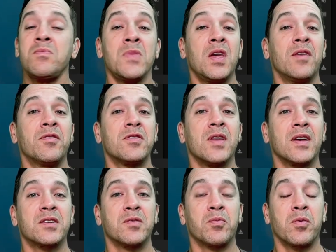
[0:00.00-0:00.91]
if you'd
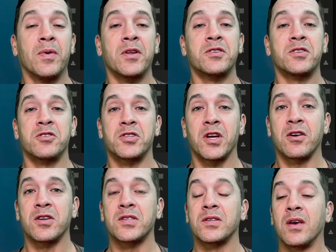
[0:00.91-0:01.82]
like to promote us or share
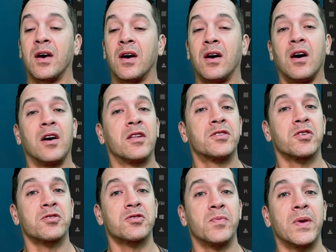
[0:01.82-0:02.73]
us uh, on
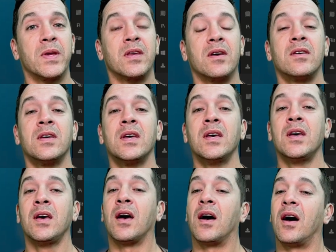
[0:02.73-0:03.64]
social media,
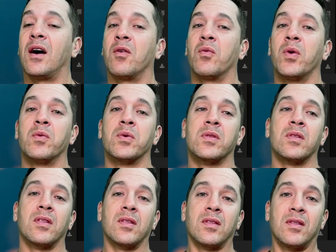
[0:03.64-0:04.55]
uh, we would
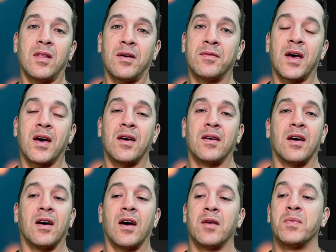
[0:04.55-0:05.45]
love that.
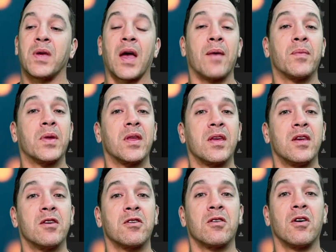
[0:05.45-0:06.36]
I'd be happy to
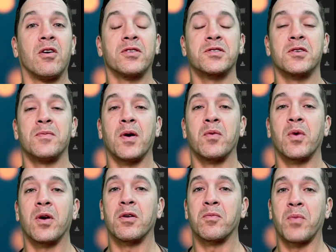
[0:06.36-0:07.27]
hear also about
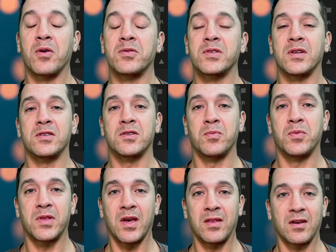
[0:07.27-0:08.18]
where you're posting, so
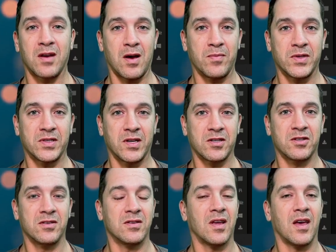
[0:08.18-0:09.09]
put that in the comment
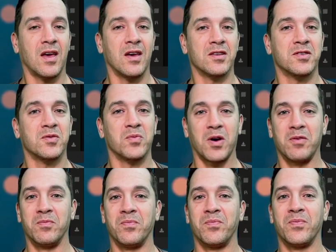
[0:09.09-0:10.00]
section as well.
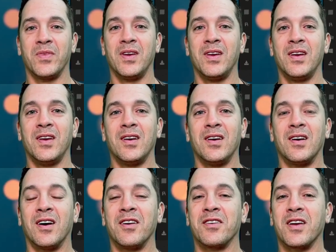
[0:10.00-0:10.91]

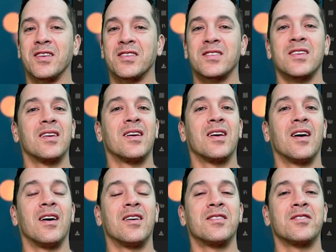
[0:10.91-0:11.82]
All right, guys,
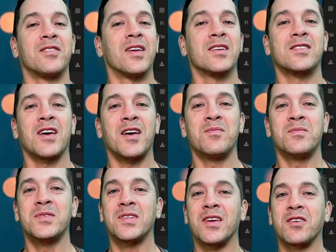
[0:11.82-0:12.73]
until next time,
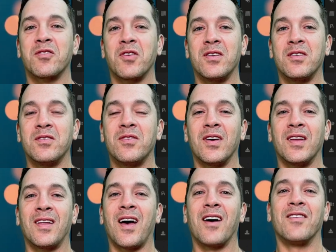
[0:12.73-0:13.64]
stay creative
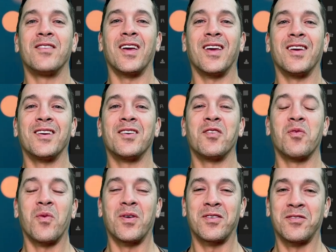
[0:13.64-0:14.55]
and have a
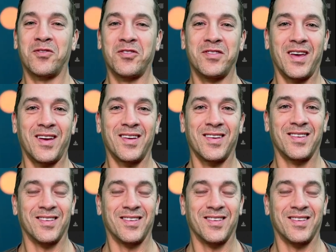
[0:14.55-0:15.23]
wonderful day.